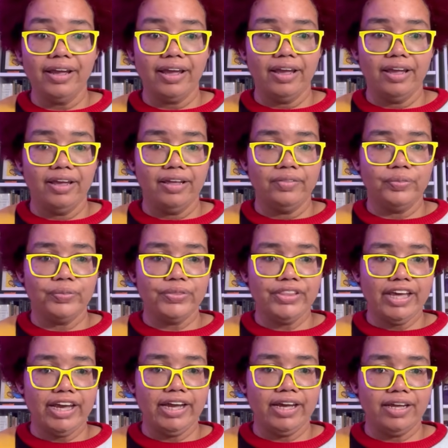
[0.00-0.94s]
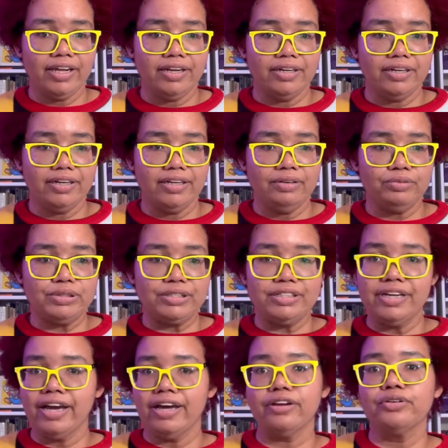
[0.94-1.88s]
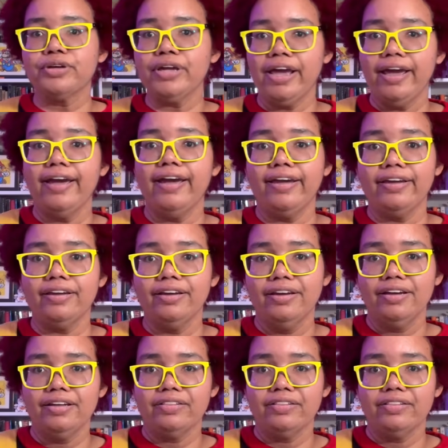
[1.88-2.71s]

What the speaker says: and that it was not okay